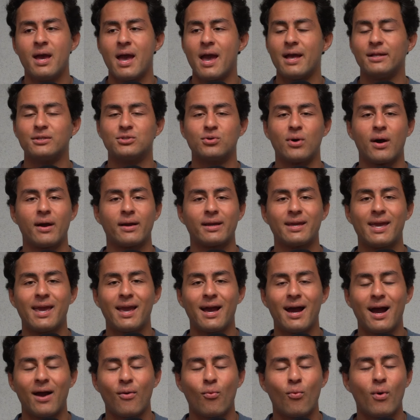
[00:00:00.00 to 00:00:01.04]
And so I can
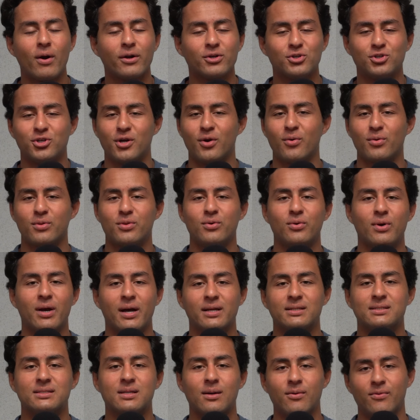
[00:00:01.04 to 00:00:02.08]
I want to share with you
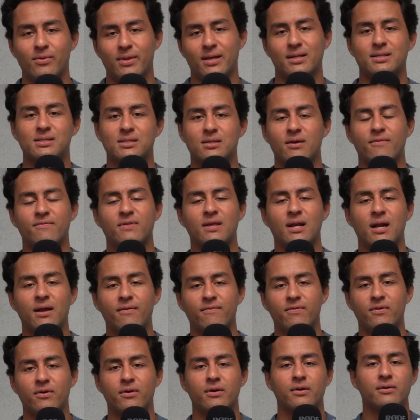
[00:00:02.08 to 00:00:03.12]
guys some of that stuff that
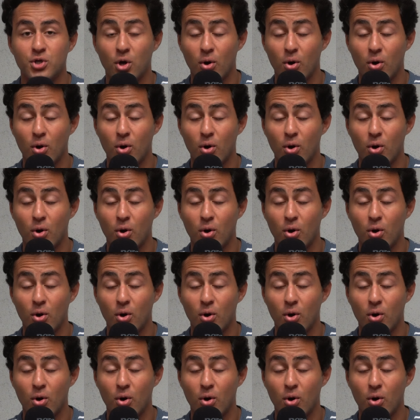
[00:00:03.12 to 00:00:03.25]
I've learned.